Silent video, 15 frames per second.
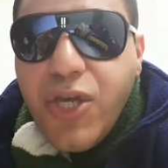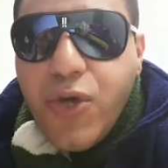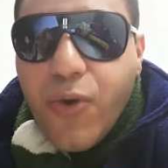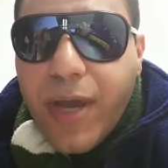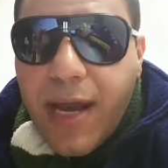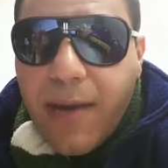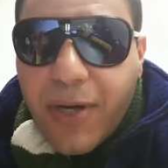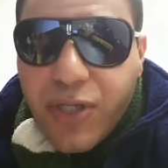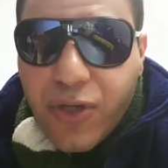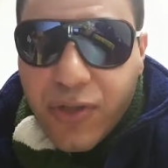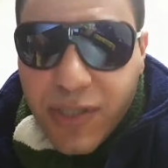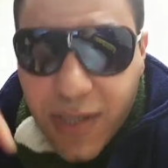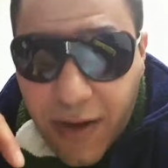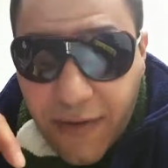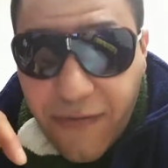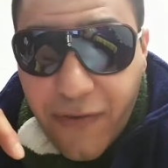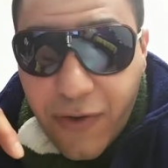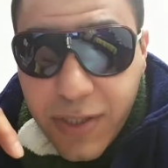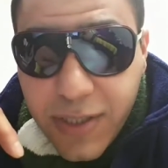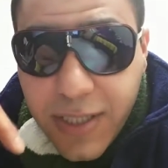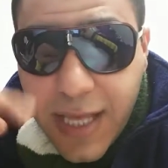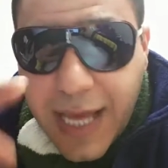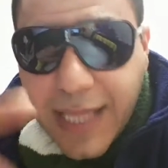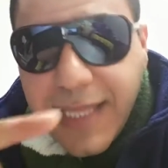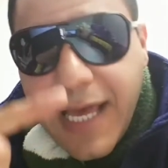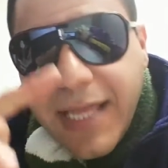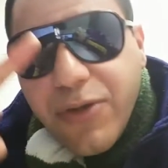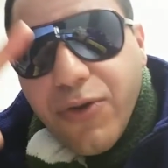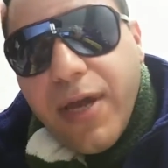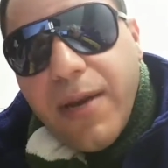you care about yourself first, and
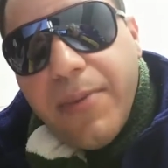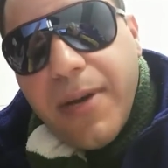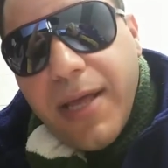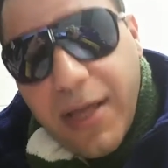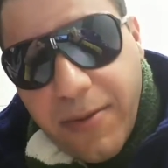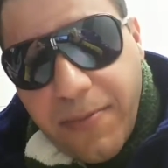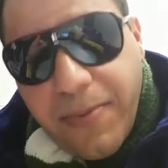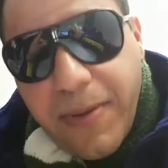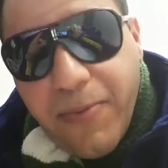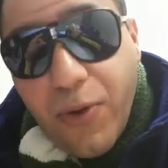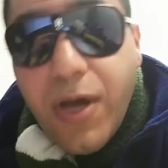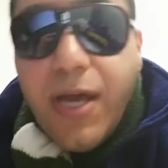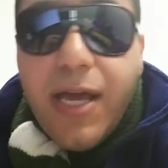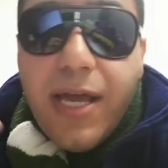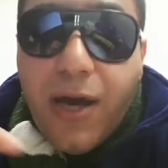then you care about other people.